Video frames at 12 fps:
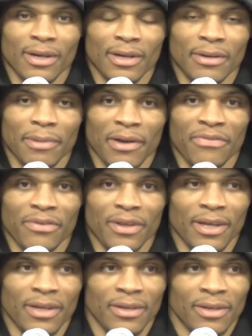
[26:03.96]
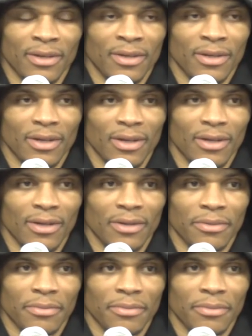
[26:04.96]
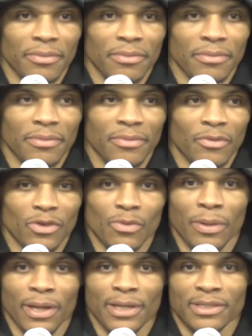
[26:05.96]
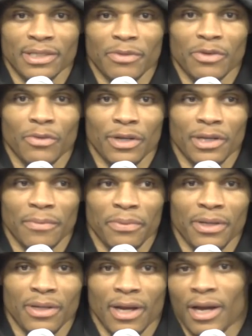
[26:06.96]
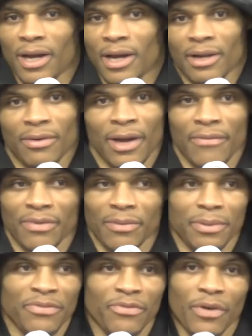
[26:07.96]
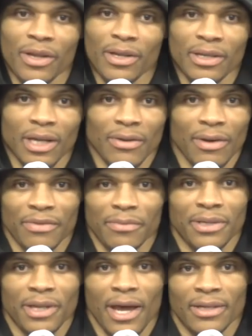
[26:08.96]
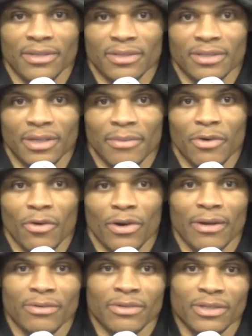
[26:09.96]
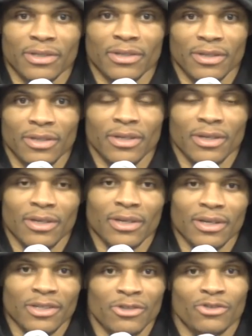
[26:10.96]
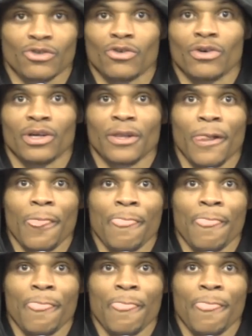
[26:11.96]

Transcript: I feel like when you play in something, you want to compete. I don't have to be friendly. I don't have to be nice. I'm going out to destroy.